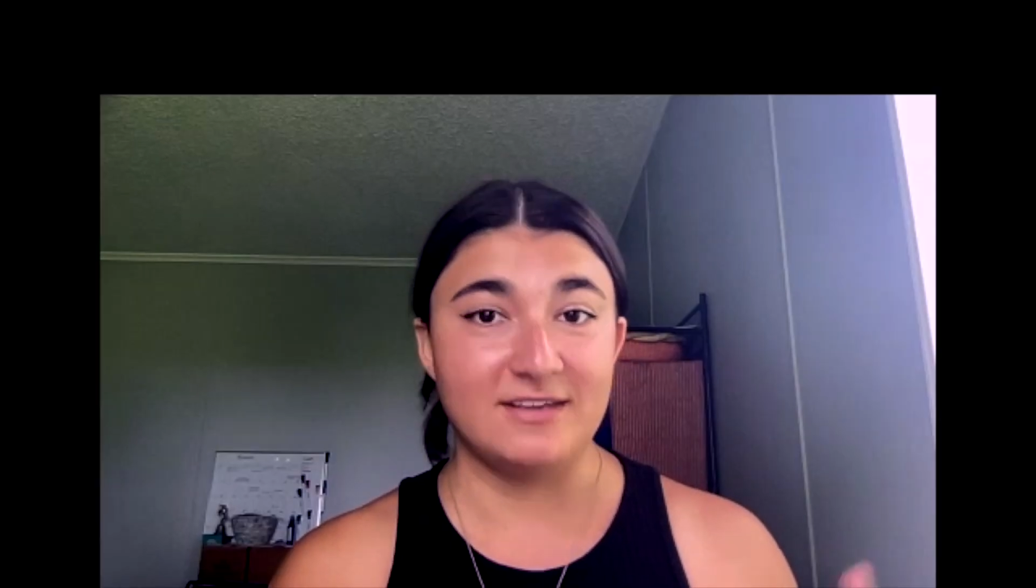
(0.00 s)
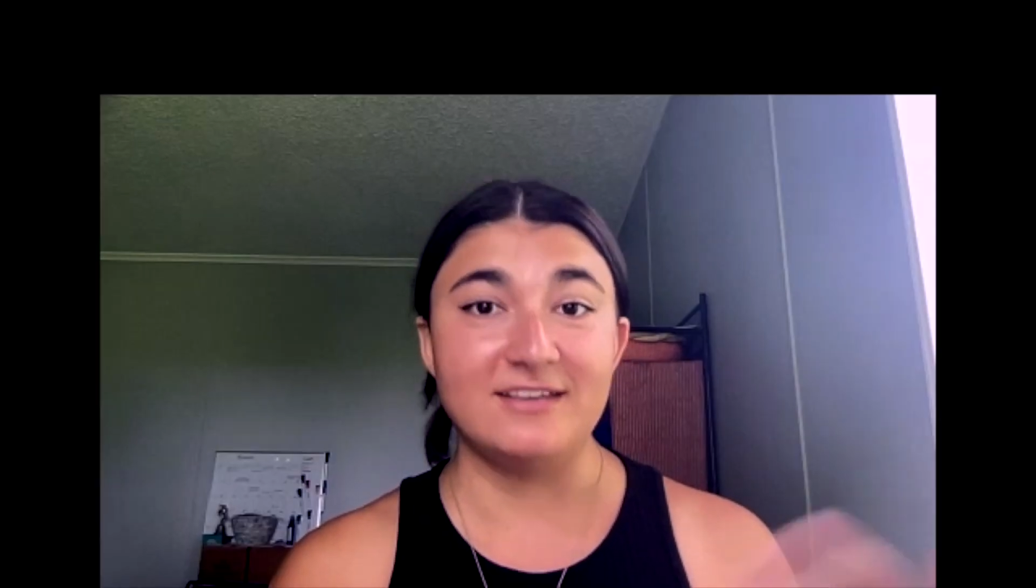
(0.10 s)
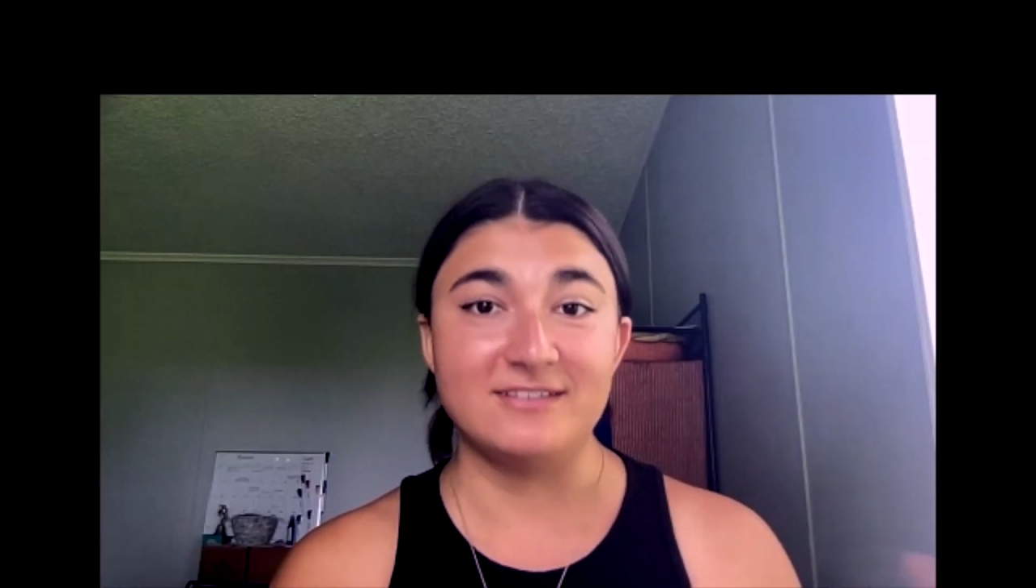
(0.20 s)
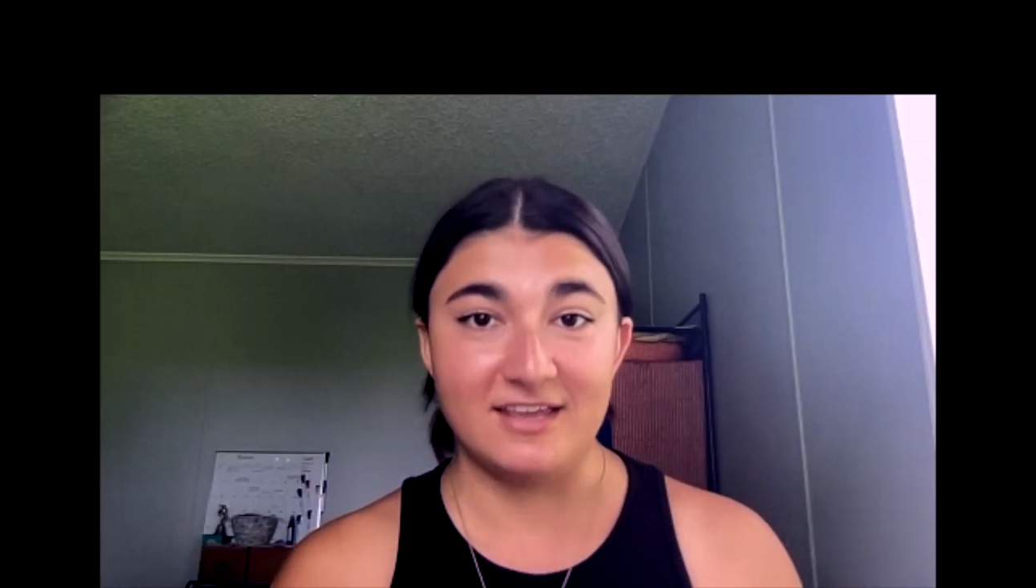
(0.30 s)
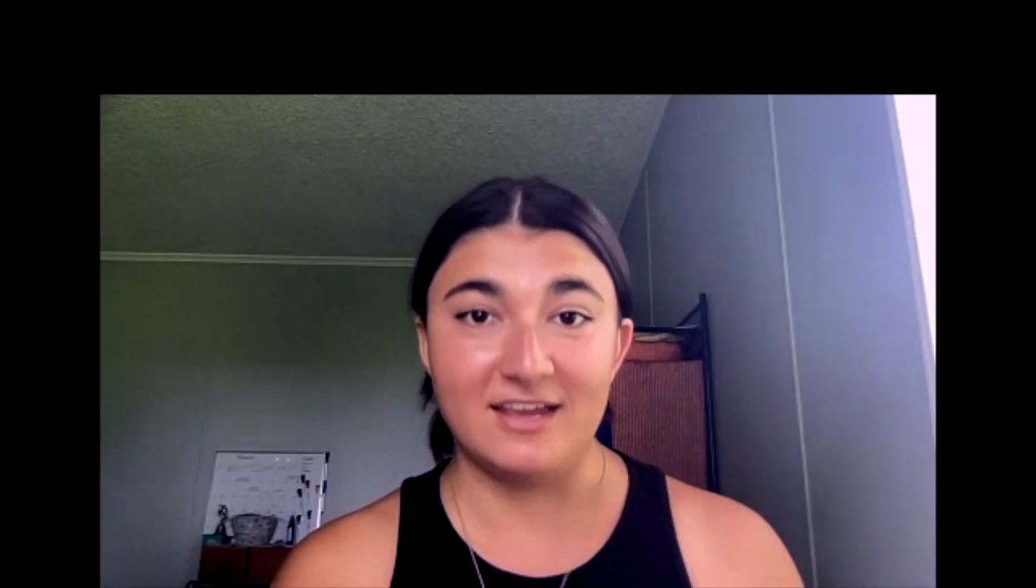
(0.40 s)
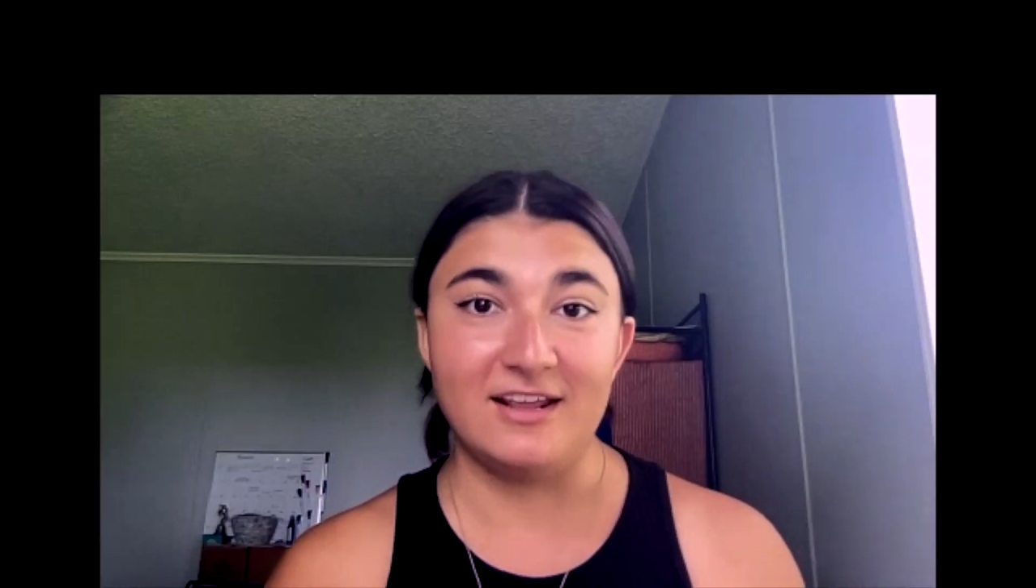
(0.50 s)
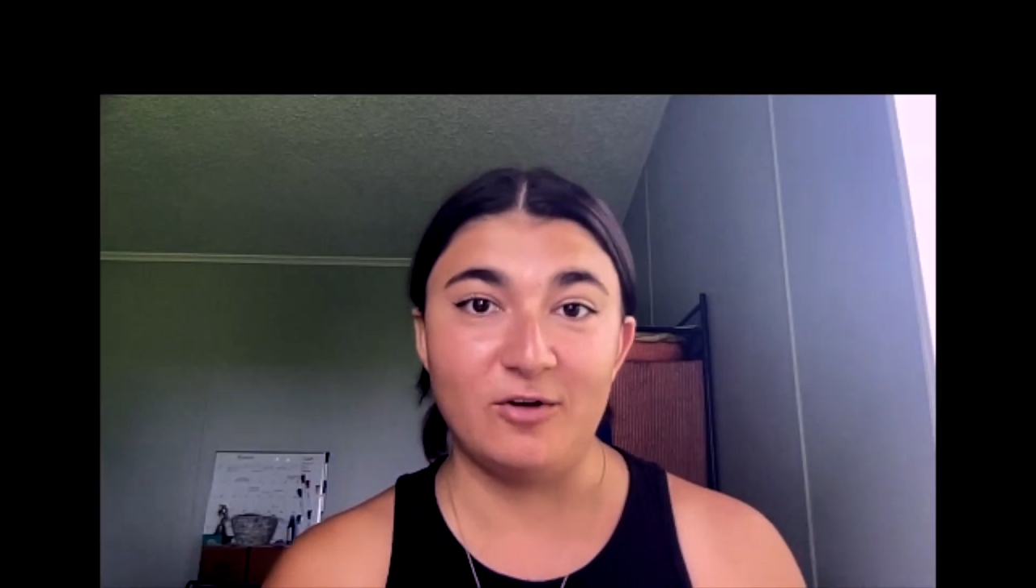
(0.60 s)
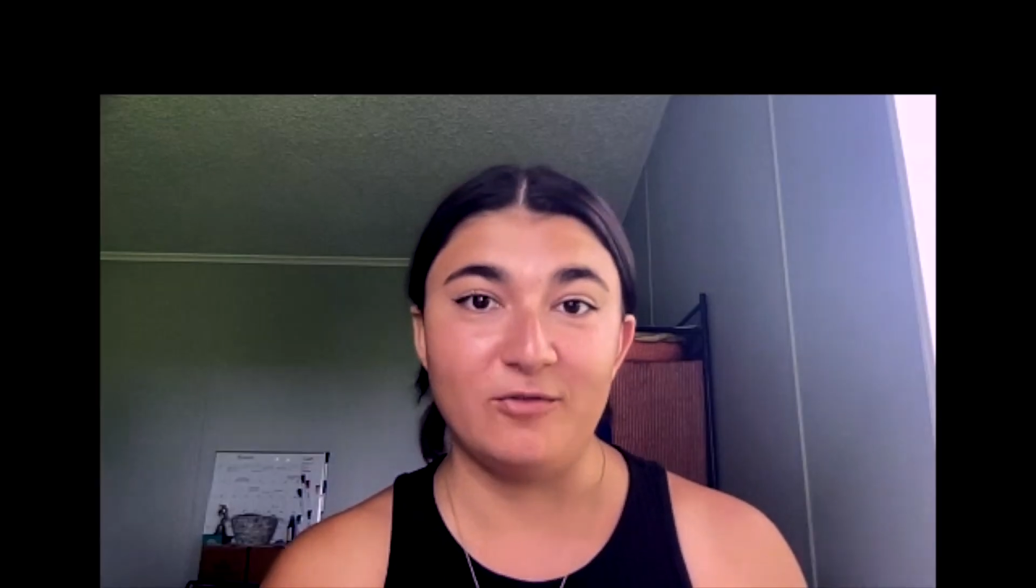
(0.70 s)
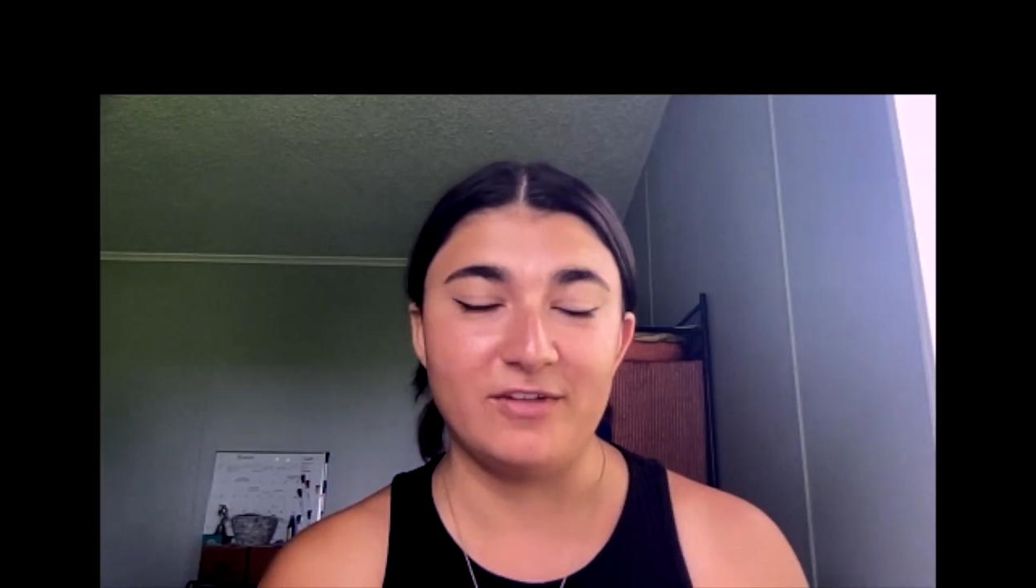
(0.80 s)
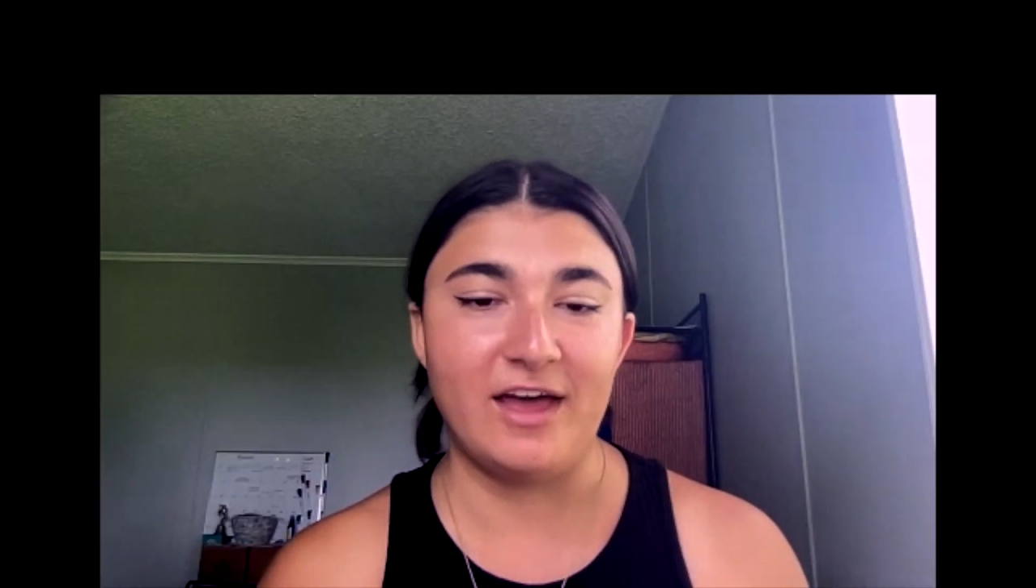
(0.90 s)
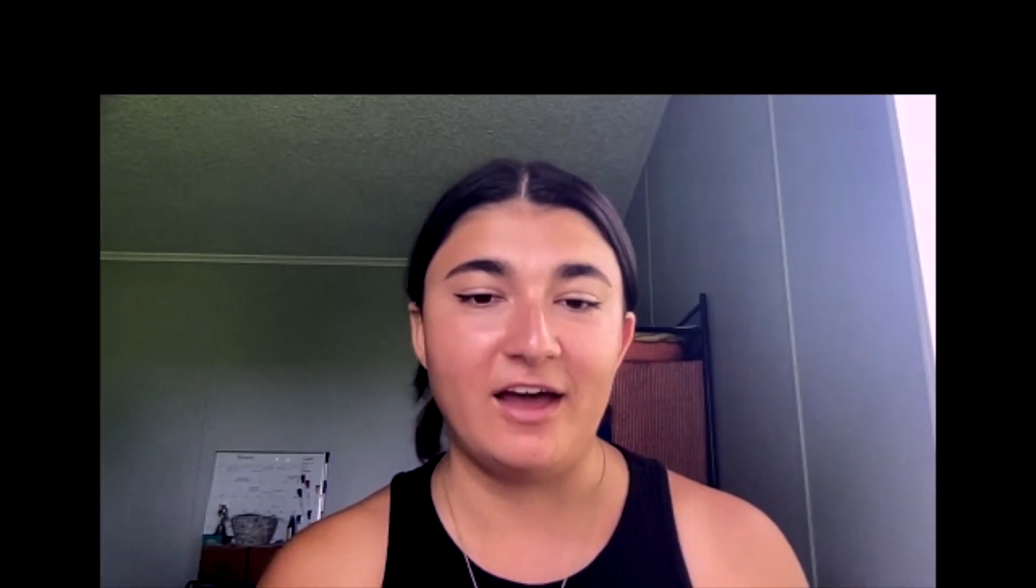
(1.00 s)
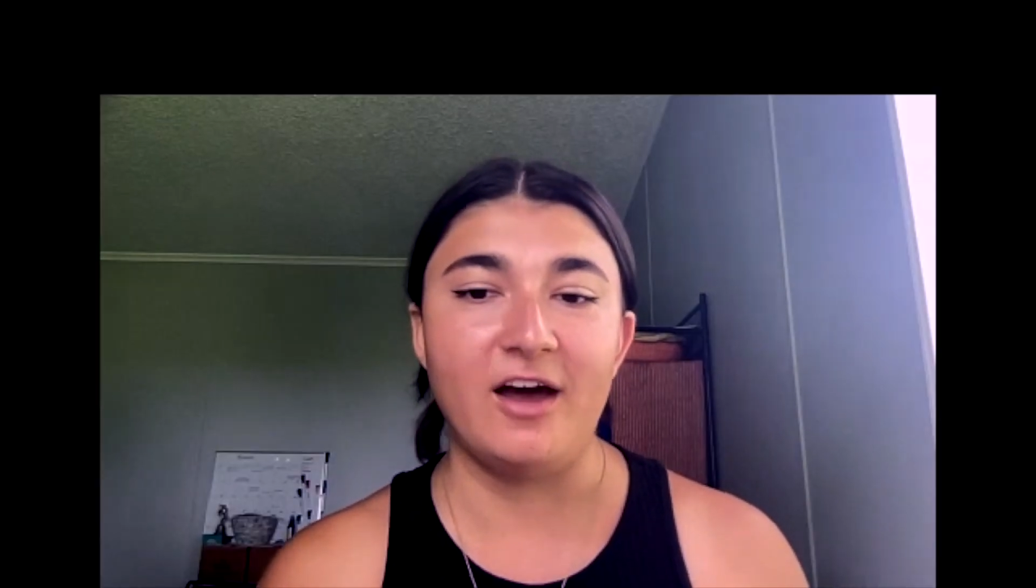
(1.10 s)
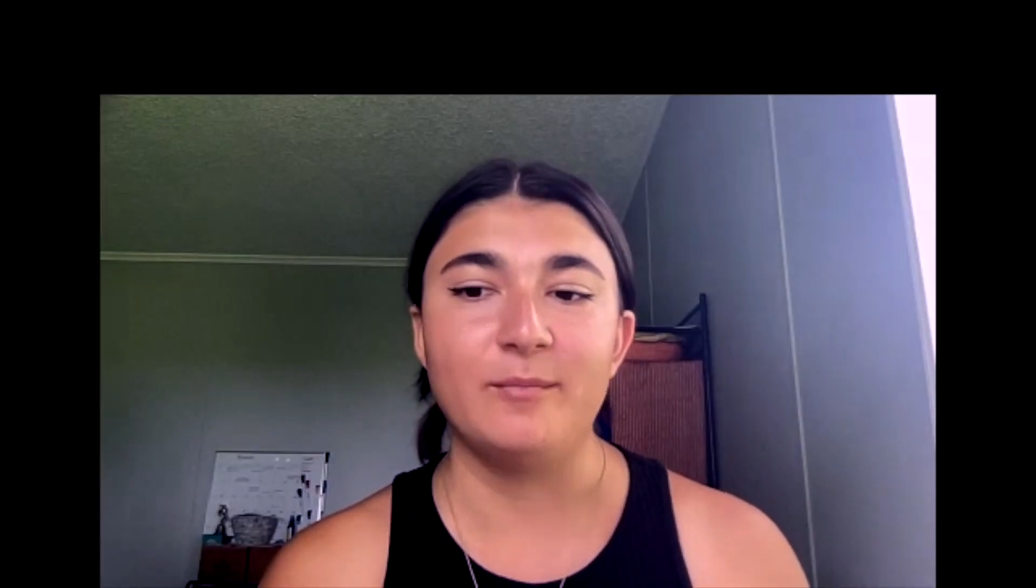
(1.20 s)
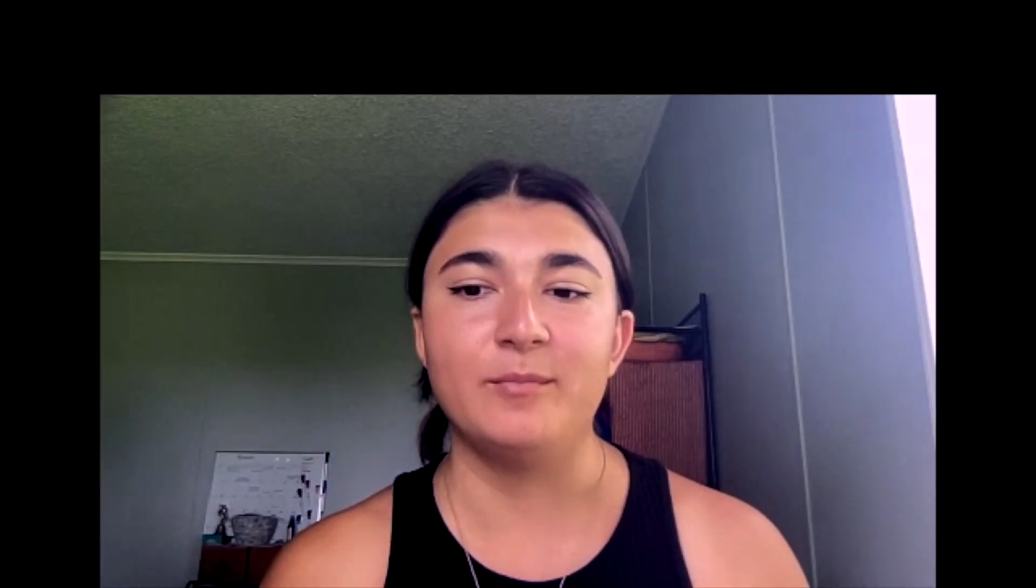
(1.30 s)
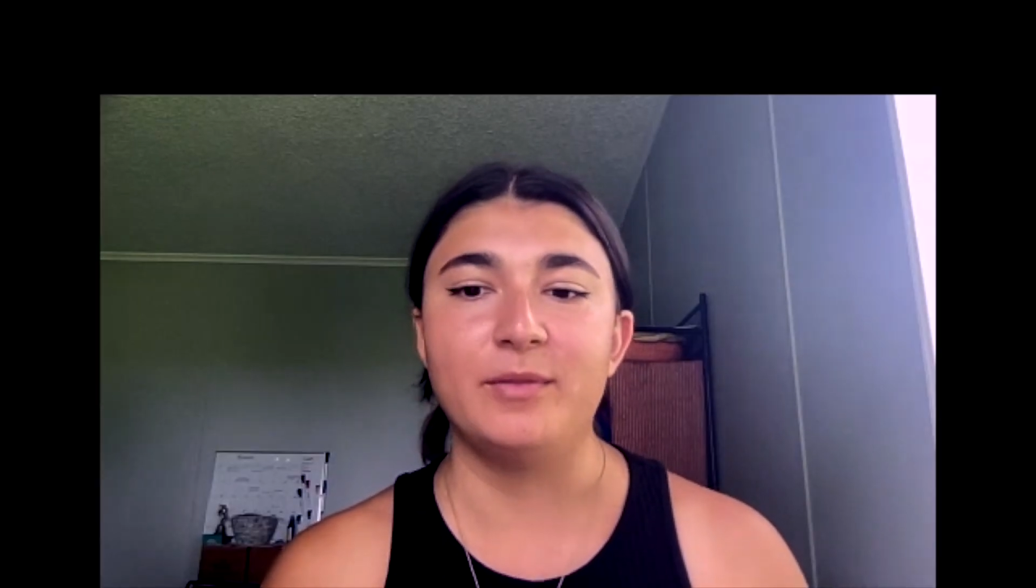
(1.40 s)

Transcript: is getting over that hump,